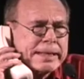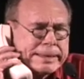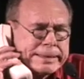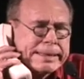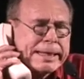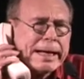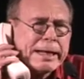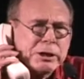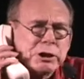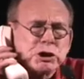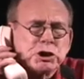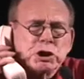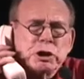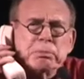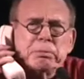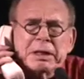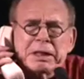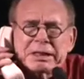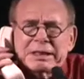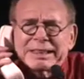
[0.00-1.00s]
Yeah, you
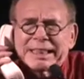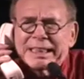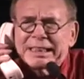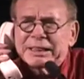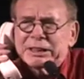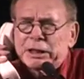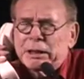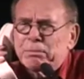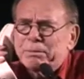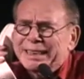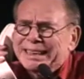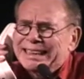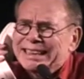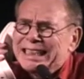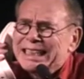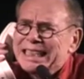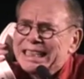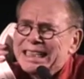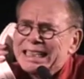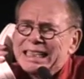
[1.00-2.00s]
should be the state
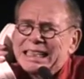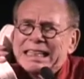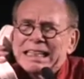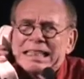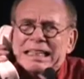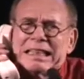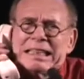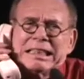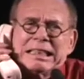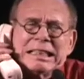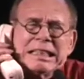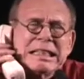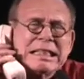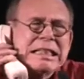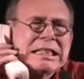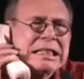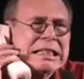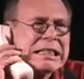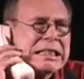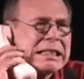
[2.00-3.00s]
something.
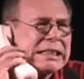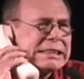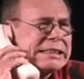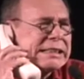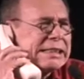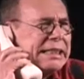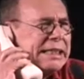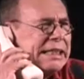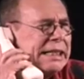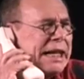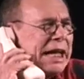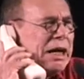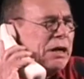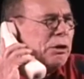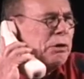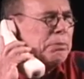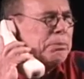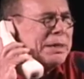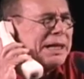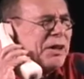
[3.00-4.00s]
Let's see,
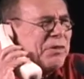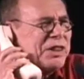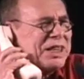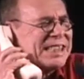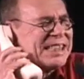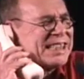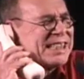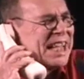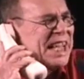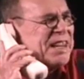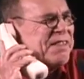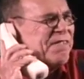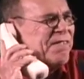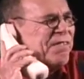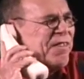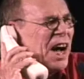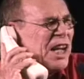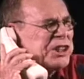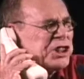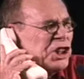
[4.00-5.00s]
how about the state
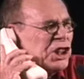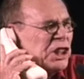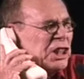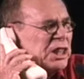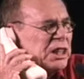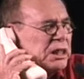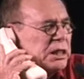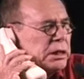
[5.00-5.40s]
fossil?